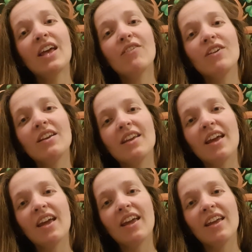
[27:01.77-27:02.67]
every
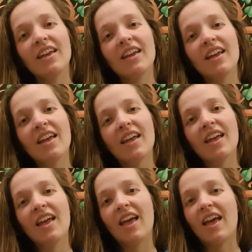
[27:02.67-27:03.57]
day,
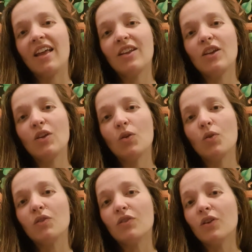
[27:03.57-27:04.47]
and the
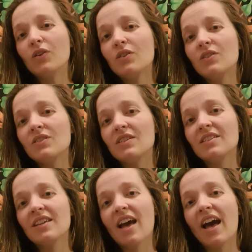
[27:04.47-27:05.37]
universe is
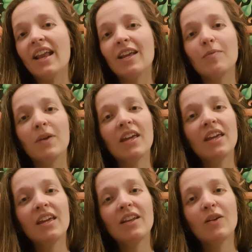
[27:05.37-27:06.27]
guiding
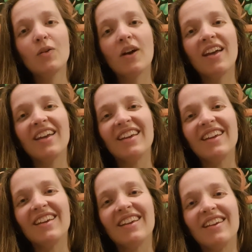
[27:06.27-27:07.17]
me the
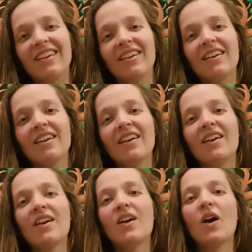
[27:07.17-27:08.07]
way.
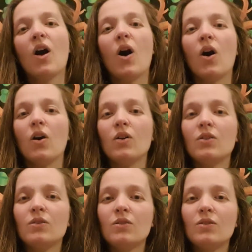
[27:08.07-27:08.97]

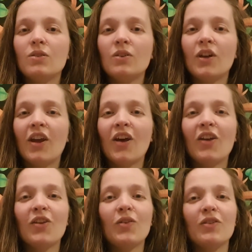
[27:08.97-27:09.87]
Oh, the
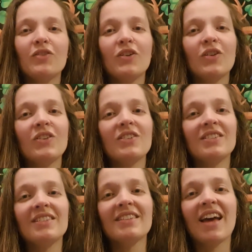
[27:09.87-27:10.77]
universe
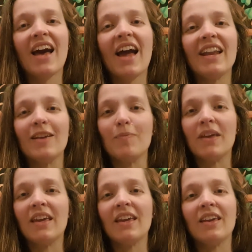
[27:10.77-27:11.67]
is guiding
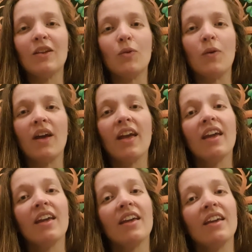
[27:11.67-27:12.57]
me the way.